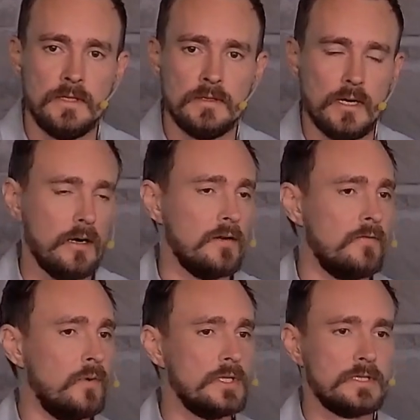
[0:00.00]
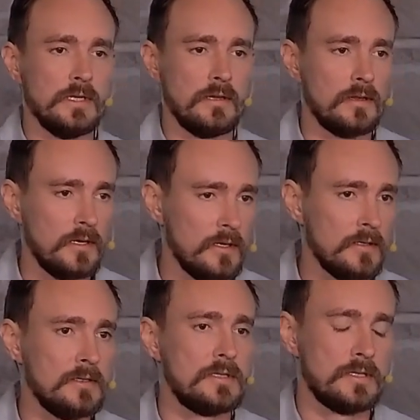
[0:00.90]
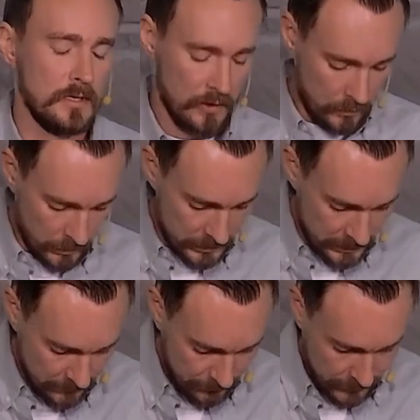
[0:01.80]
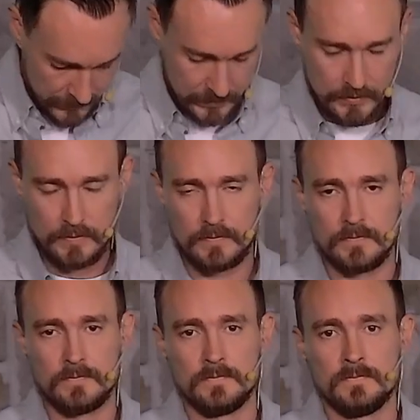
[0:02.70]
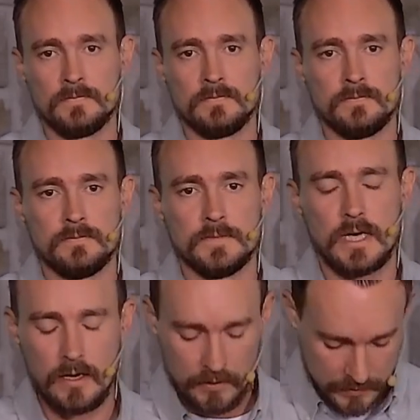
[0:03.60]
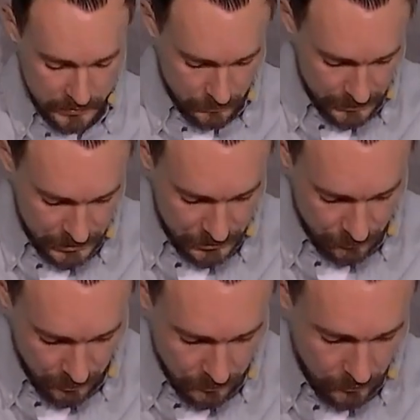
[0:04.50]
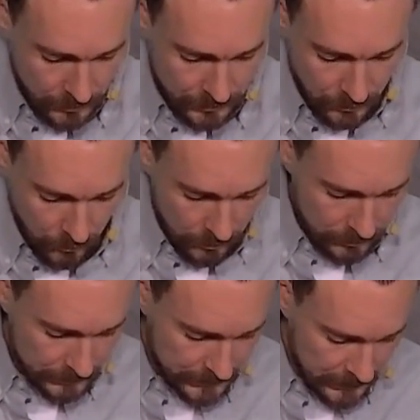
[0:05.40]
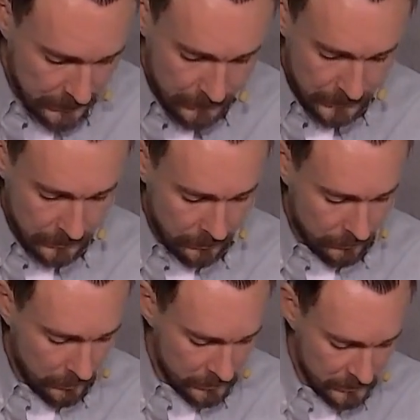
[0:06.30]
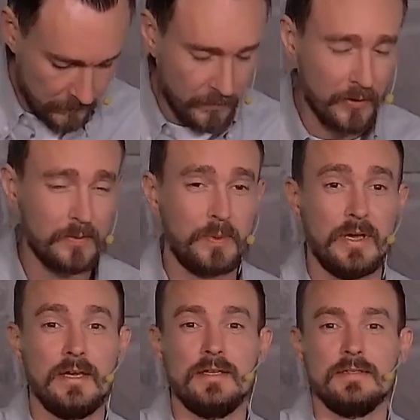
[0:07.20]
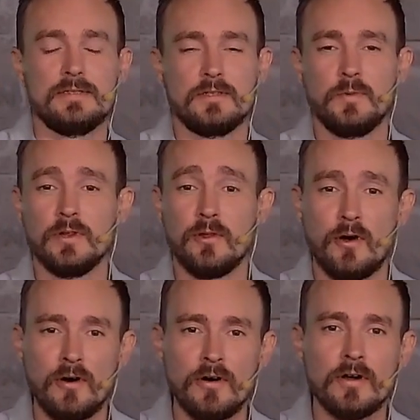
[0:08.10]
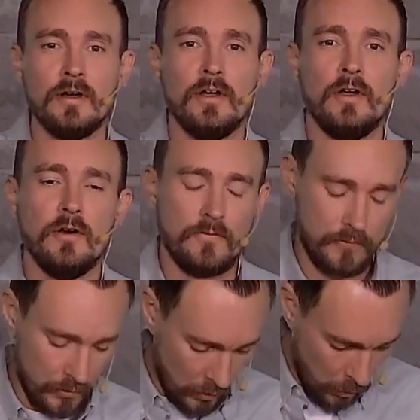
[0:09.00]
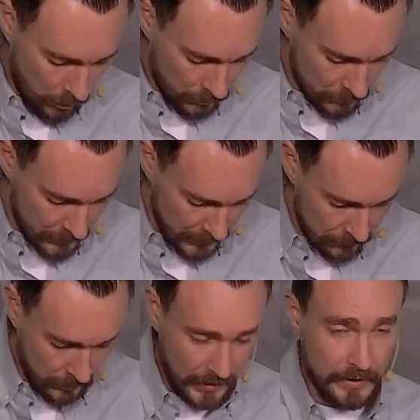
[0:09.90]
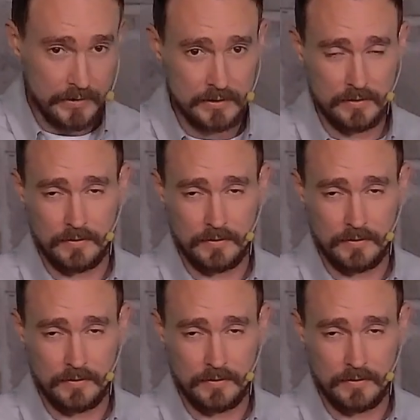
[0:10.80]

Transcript: Tired of wishing things were different. Tired as we struggle with the world deep in the throes of birth pains and we long for a world made right.